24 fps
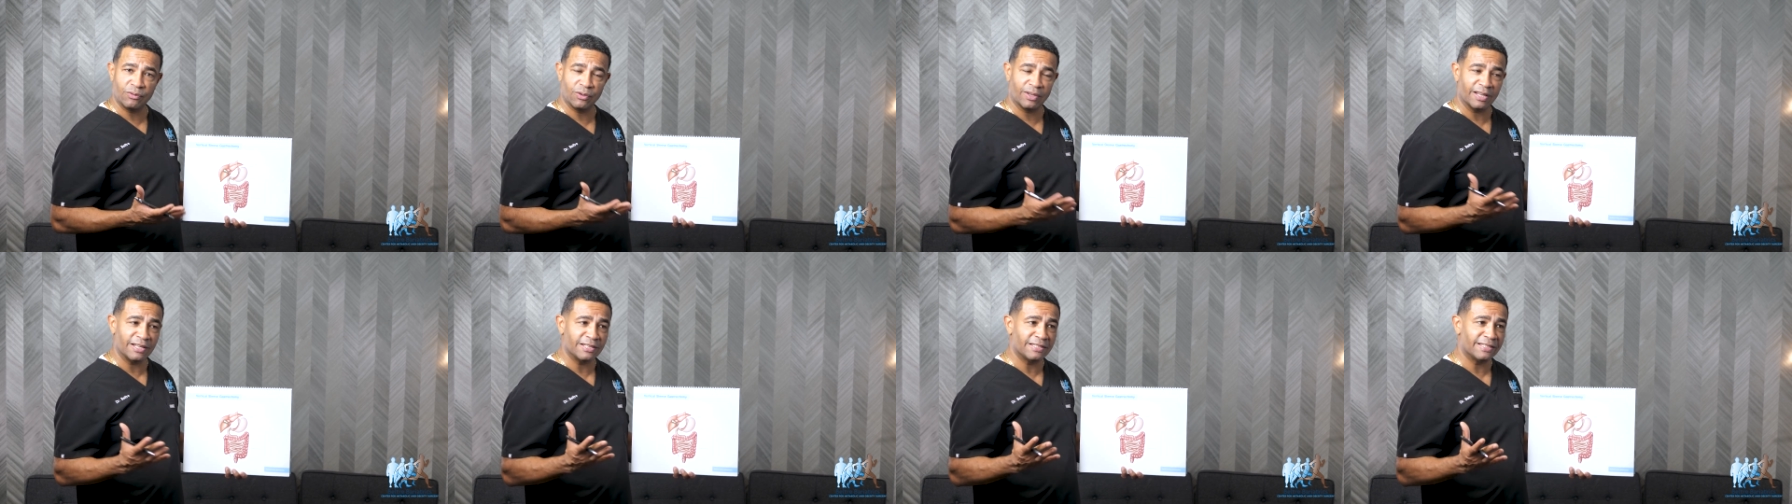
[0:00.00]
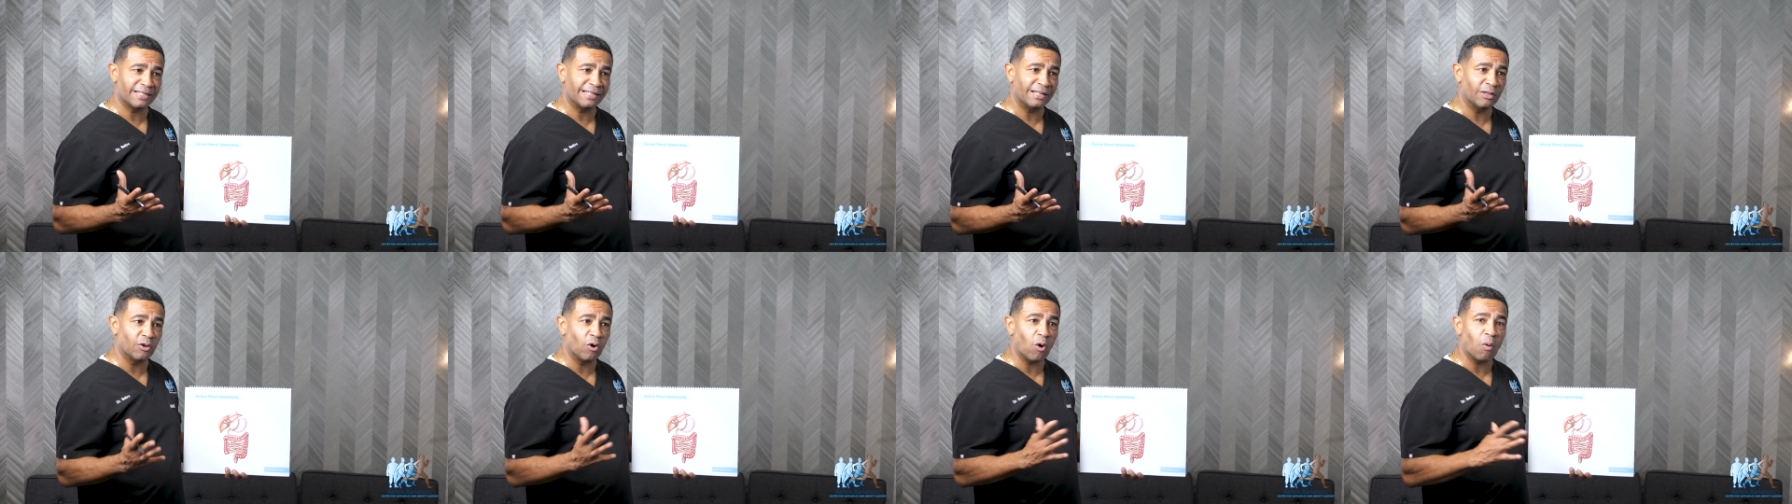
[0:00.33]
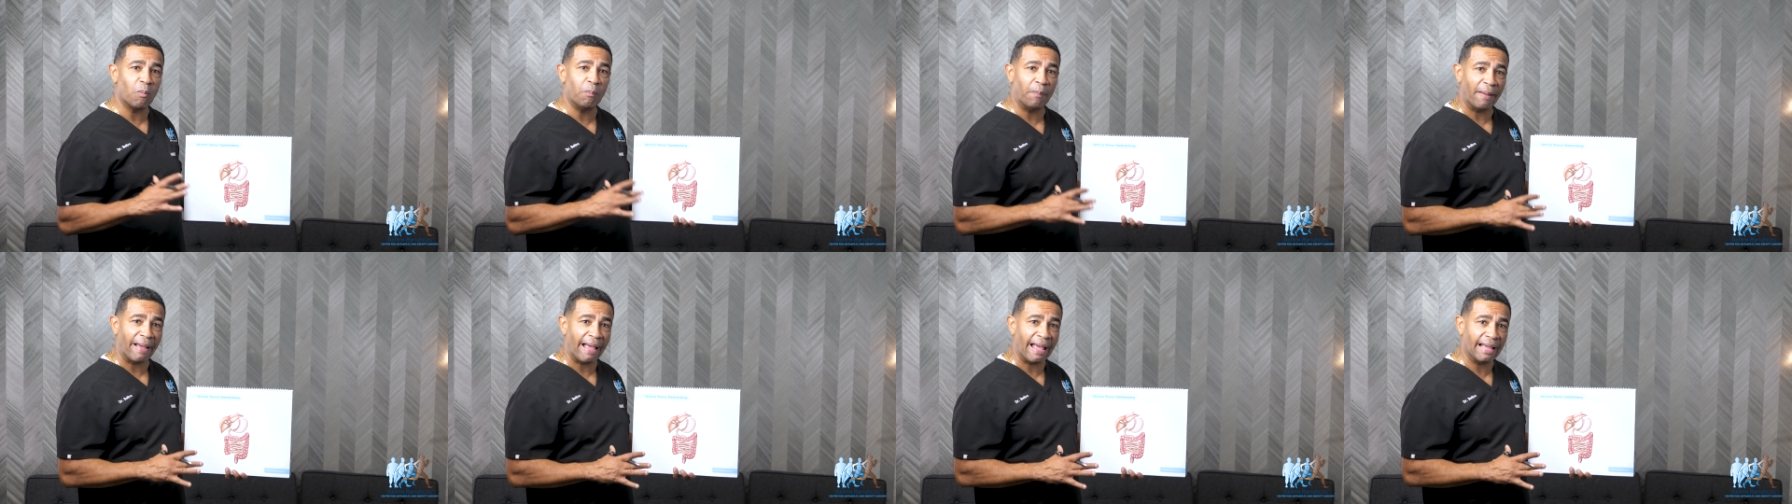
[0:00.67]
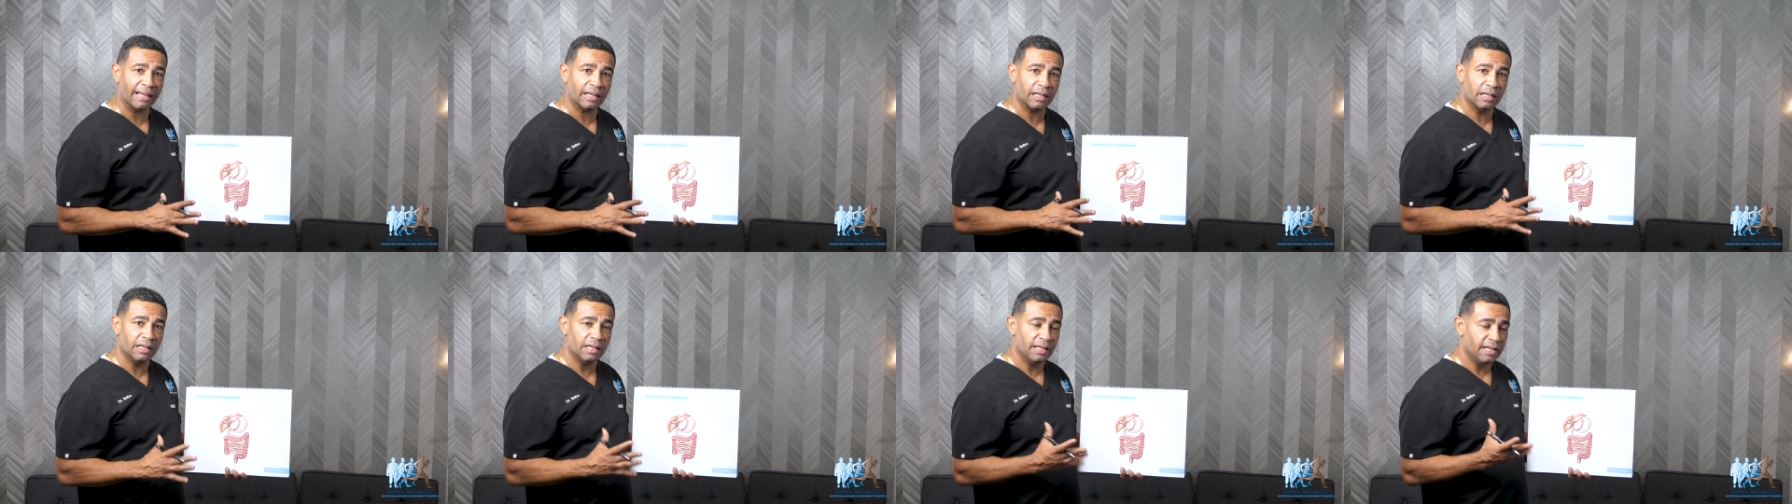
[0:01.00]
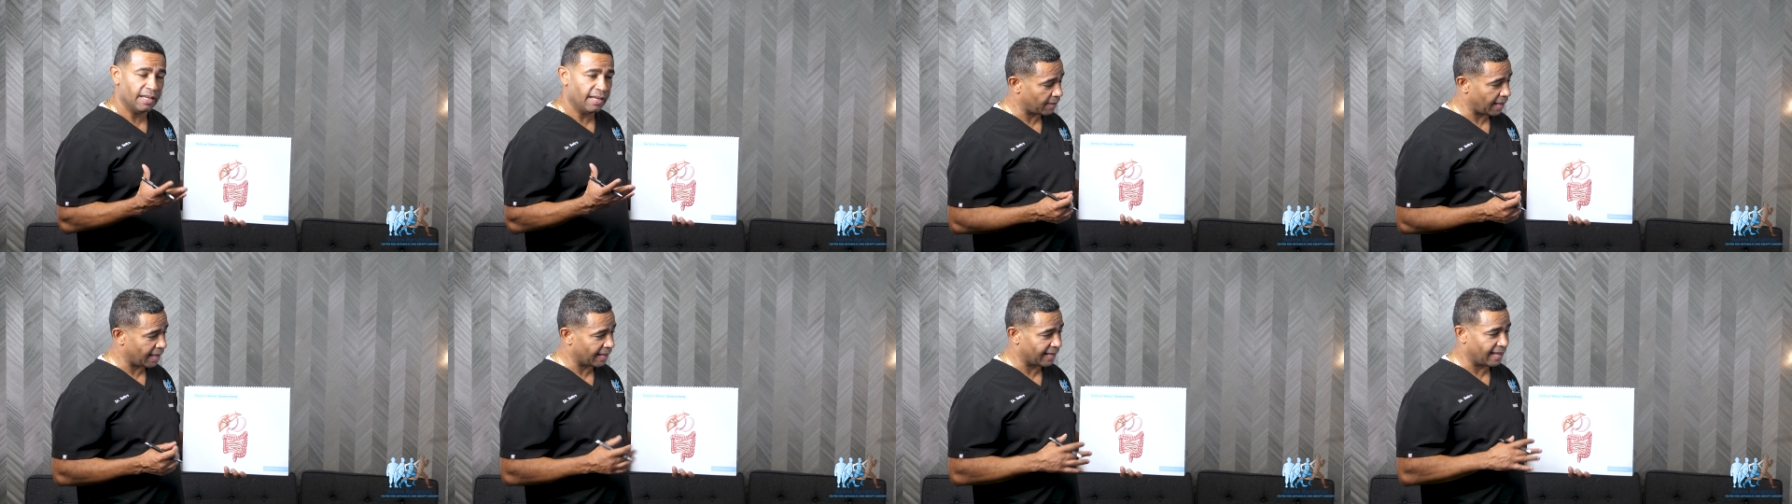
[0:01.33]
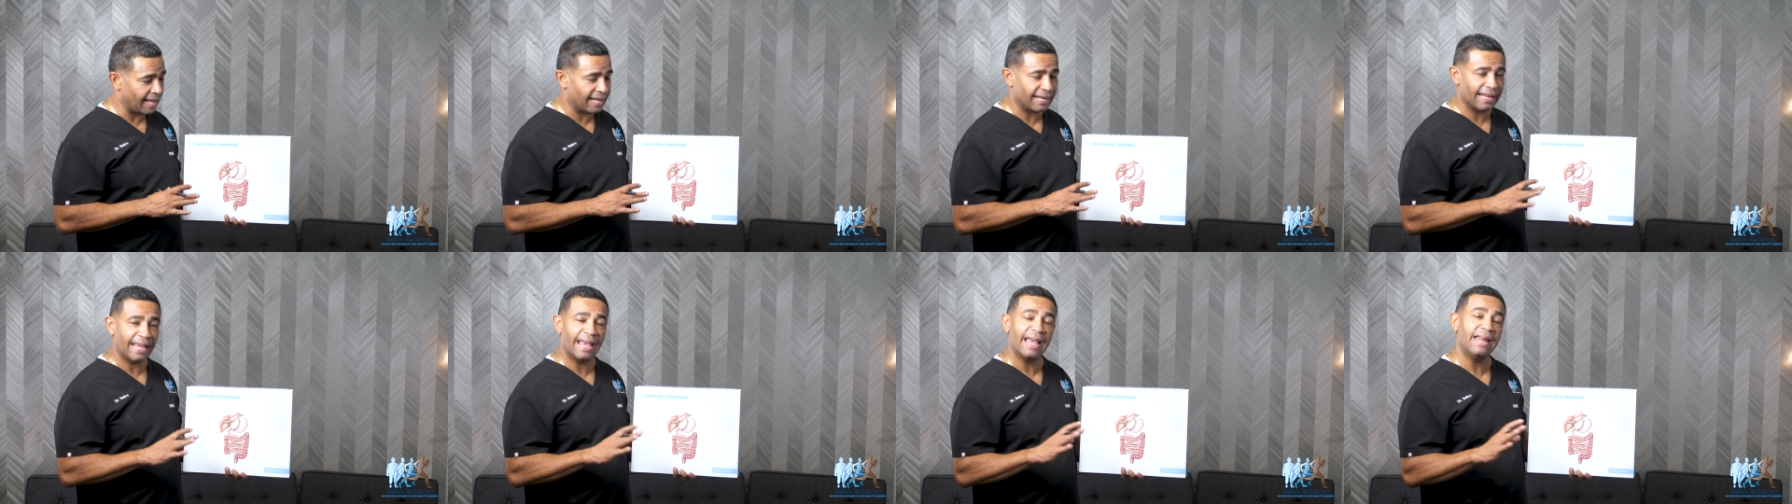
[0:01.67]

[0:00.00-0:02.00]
You can still go back and get